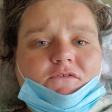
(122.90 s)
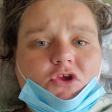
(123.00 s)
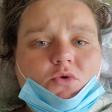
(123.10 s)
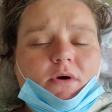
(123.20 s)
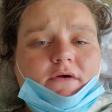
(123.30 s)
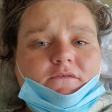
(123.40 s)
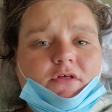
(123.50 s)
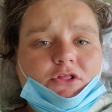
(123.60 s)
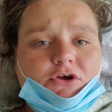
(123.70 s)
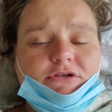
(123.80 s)
you would have
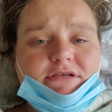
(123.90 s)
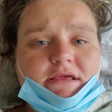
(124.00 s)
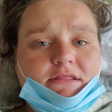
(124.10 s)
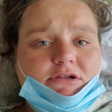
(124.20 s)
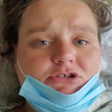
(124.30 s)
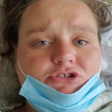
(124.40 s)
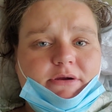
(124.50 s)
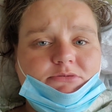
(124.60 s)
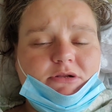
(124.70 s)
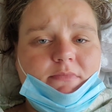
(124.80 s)
looked in the
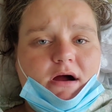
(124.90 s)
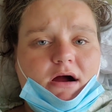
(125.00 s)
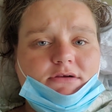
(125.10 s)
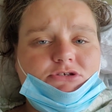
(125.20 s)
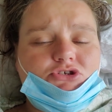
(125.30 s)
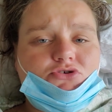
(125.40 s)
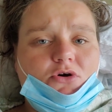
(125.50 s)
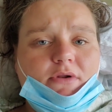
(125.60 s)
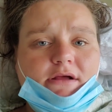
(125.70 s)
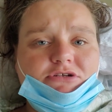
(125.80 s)
description box,
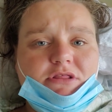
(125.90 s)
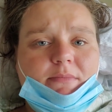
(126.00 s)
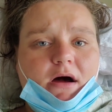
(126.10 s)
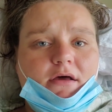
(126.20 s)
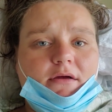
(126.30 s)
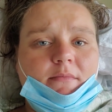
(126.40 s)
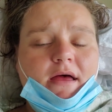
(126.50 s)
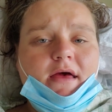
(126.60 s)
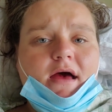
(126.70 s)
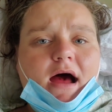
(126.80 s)
scroll down to the bottom,
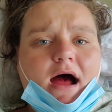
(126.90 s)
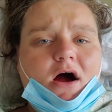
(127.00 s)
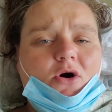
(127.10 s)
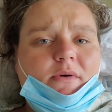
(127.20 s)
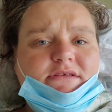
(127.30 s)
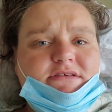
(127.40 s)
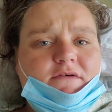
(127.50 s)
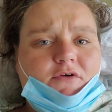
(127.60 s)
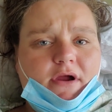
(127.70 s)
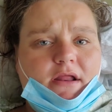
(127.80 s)
I always
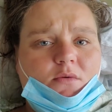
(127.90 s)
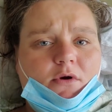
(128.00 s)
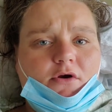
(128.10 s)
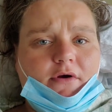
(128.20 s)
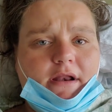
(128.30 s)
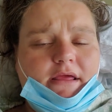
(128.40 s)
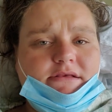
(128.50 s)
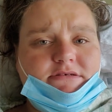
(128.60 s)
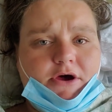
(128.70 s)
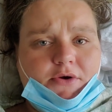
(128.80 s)
give credit where credit
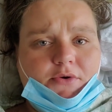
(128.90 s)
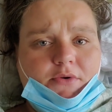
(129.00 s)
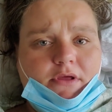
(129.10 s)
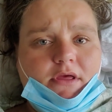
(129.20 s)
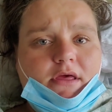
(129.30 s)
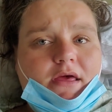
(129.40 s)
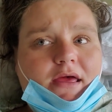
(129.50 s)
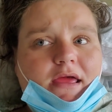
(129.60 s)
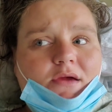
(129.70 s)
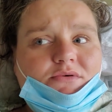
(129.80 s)
is owed.
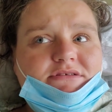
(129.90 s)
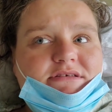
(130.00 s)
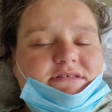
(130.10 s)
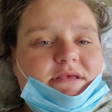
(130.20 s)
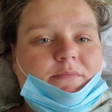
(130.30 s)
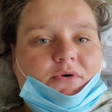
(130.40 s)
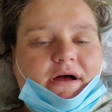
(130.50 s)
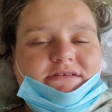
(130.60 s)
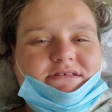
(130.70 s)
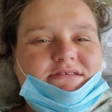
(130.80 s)
It was as simple
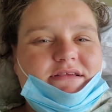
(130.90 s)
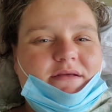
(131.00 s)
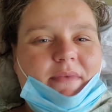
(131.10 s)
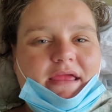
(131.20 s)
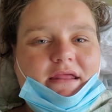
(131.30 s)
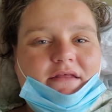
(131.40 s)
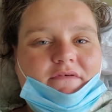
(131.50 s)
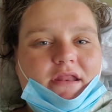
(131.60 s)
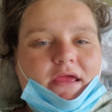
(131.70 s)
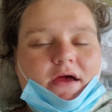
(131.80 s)
as instead of making a
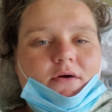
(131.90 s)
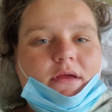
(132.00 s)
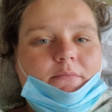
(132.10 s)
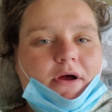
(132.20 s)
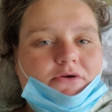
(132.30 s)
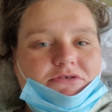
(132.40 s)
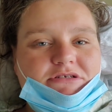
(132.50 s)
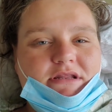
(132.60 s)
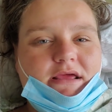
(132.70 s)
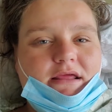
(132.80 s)
video and
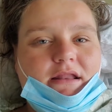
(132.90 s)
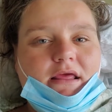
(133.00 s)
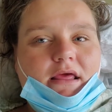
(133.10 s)
posting it,